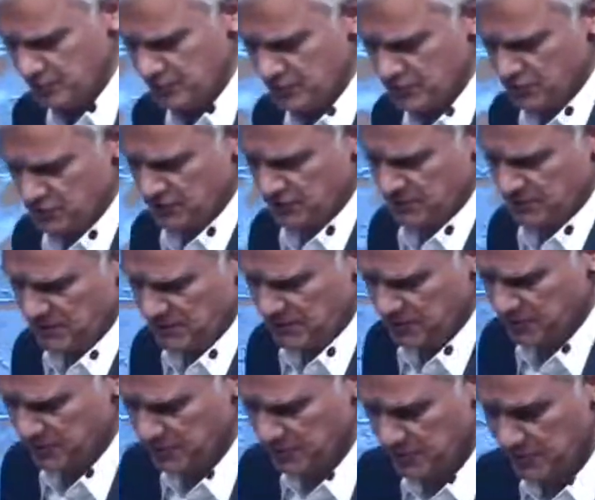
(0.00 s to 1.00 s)
weeks from now,
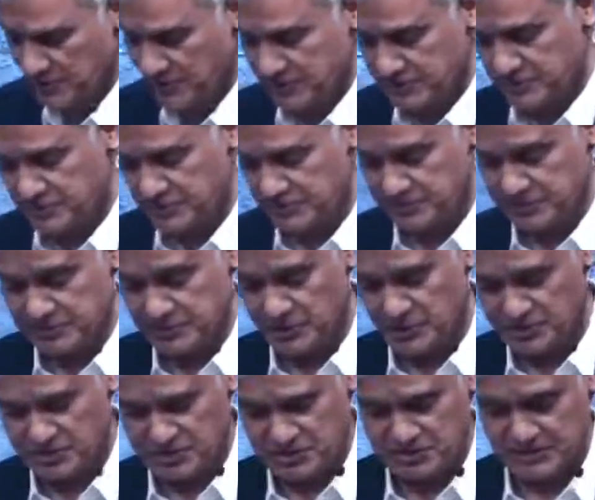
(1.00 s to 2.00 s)
and we are reminded of it
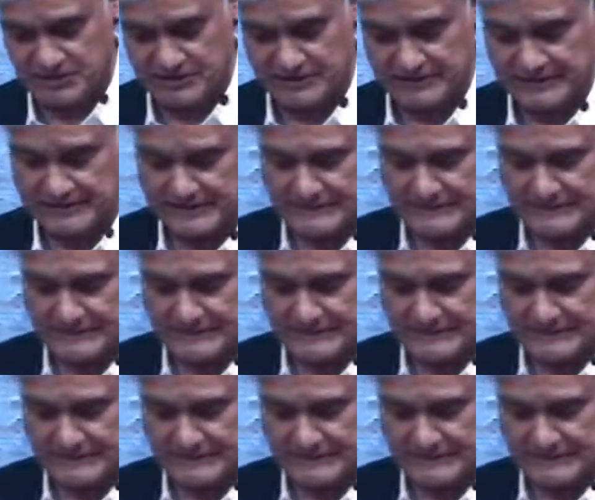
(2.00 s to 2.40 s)
constantly.